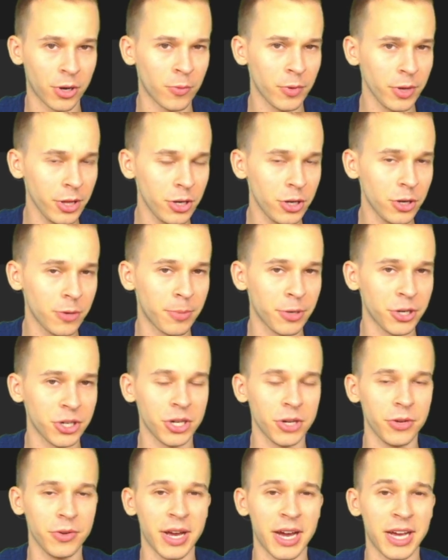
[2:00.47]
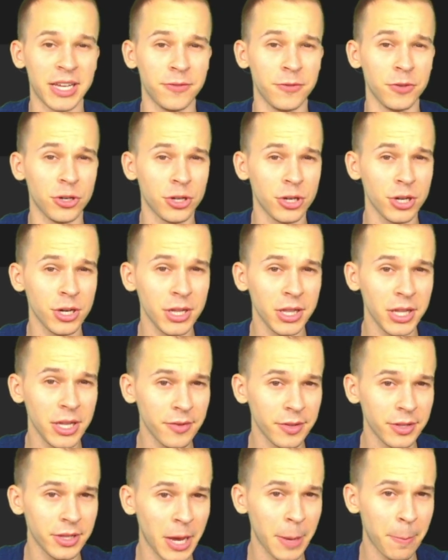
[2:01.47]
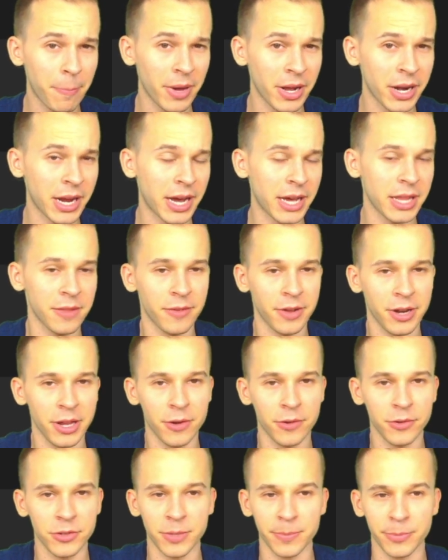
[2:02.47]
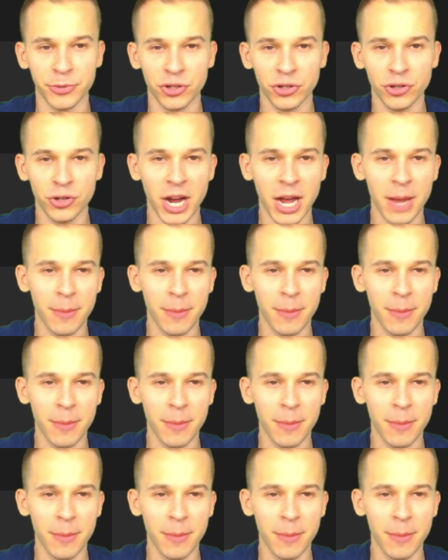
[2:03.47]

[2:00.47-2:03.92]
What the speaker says: Really do appreciate you guys. If you could, leave a like button on the video, subscribe